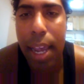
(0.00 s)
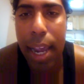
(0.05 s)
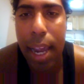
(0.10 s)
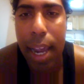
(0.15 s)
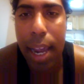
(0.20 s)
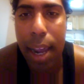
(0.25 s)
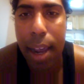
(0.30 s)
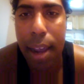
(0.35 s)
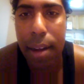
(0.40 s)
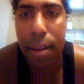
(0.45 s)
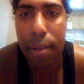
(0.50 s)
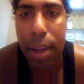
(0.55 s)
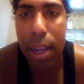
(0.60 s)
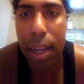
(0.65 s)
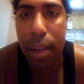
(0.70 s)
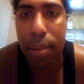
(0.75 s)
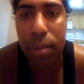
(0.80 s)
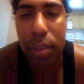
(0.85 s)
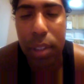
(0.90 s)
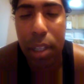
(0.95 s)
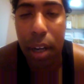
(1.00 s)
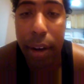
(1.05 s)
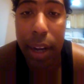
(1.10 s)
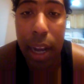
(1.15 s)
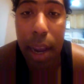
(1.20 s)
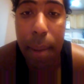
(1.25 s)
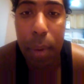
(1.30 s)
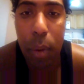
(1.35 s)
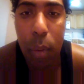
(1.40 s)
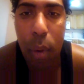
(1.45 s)
And
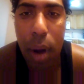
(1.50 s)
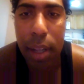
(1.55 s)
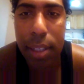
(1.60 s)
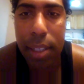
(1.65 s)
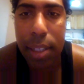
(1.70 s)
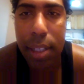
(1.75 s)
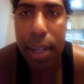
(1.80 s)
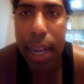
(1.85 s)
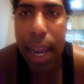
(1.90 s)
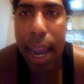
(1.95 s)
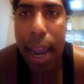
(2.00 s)
starring Emma Watson.